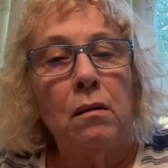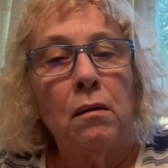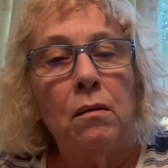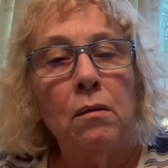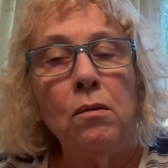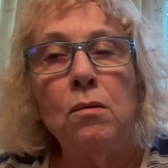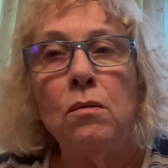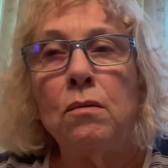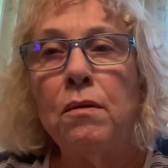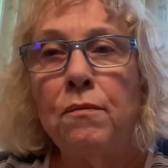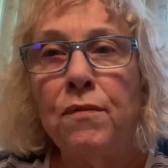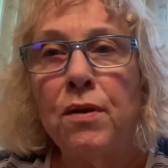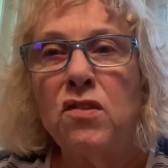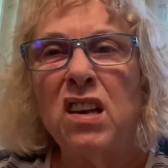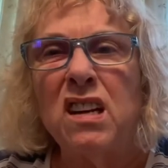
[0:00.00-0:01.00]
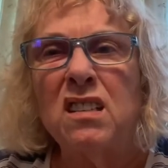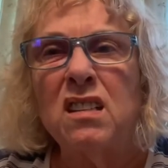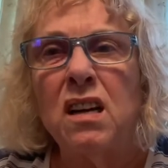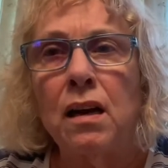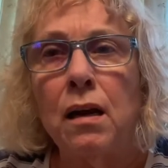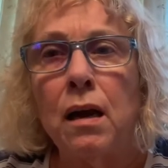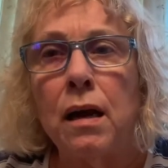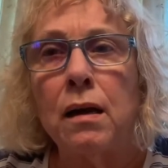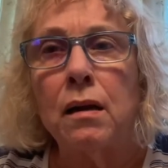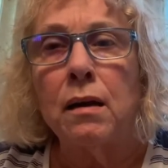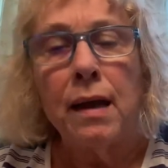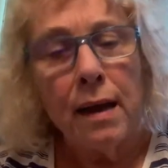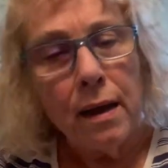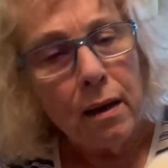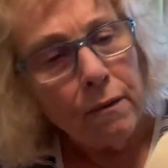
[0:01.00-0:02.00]
Ooh, it feels like it's kind of like a
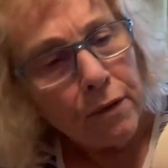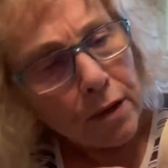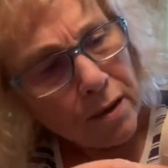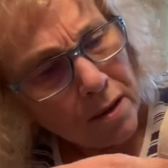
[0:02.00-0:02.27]
canvas.